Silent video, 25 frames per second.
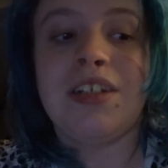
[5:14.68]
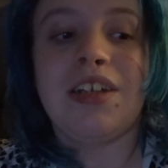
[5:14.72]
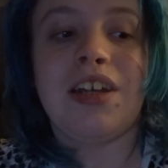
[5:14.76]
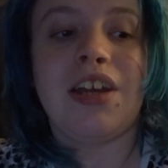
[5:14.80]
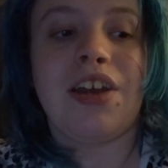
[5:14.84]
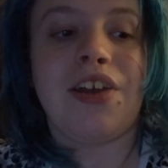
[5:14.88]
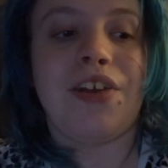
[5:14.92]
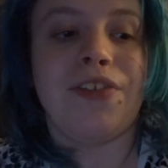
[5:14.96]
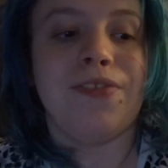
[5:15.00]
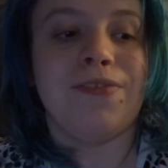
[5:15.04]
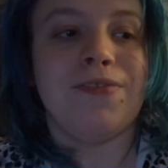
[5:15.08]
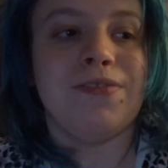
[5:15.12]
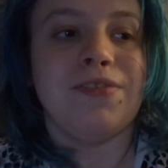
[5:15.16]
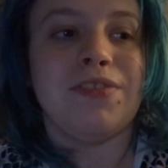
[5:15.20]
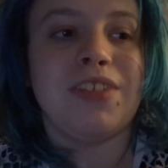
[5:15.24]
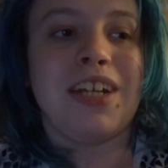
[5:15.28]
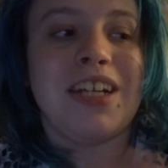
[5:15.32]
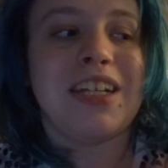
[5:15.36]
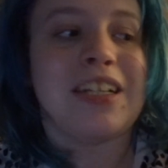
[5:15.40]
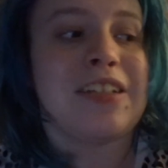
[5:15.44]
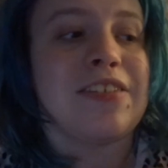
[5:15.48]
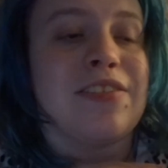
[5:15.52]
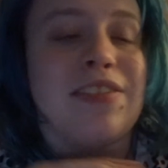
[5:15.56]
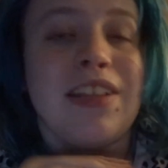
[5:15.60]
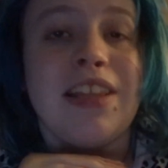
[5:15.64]
And
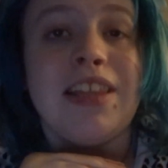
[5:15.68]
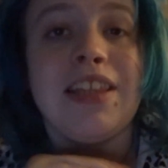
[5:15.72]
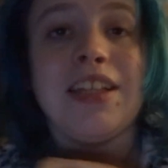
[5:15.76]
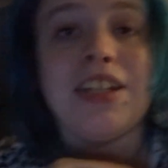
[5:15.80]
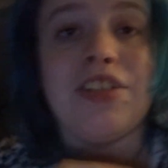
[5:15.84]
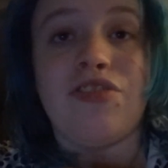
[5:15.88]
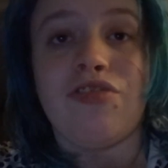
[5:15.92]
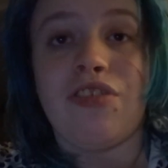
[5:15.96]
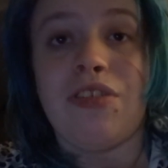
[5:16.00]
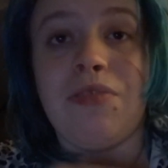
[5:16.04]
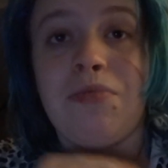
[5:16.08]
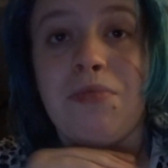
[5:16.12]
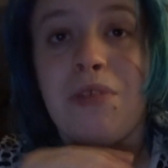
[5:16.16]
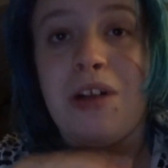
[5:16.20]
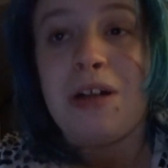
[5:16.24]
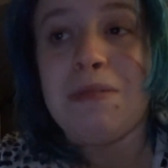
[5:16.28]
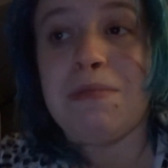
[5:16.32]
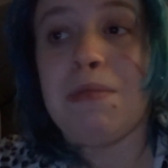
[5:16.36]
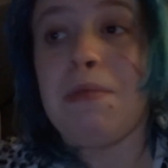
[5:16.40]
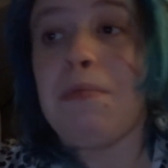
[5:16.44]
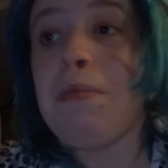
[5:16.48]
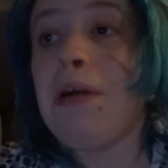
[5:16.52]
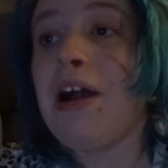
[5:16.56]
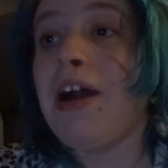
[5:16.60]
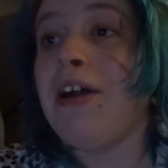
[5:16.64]
that is literally what
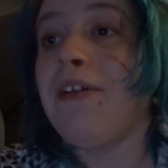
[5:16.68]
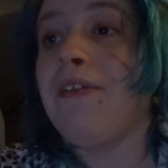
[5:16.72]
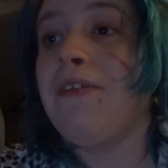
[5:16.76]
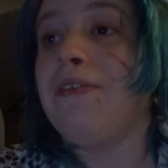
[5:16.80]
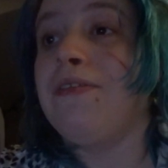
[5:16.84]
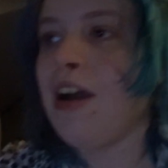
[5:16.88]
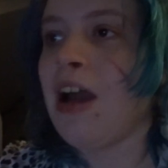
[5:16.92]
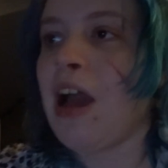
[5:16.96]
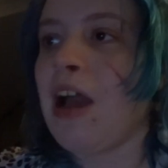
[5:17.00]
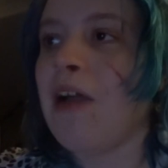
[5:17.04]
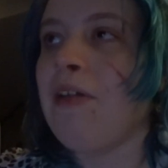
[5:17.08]
I'm about.